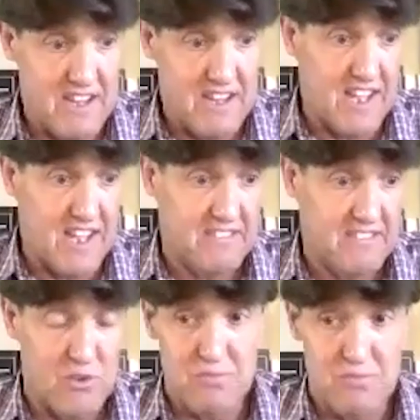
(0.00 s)

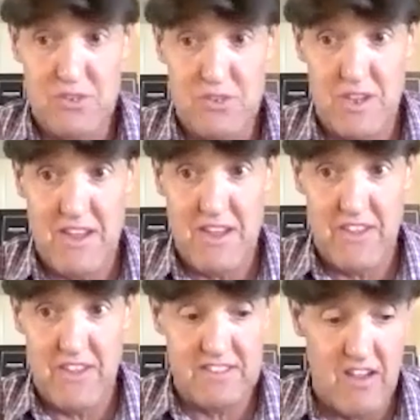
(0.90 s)
And of course, we're talking about
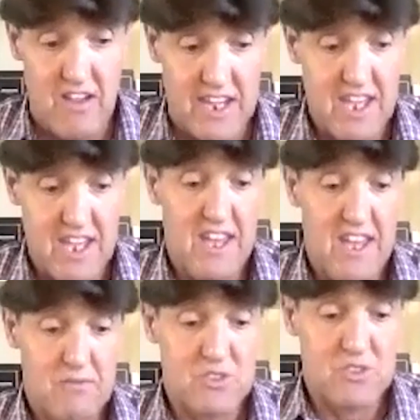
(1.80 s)
things like
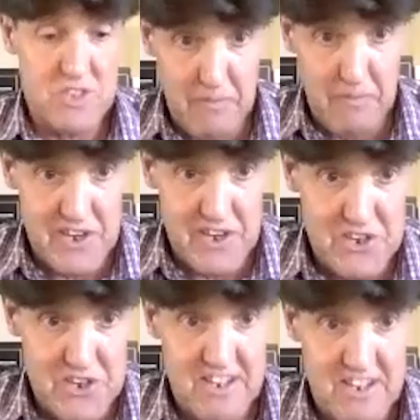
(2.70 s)
resource
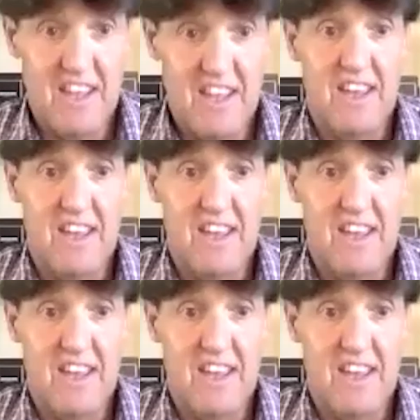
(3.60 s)
depletion,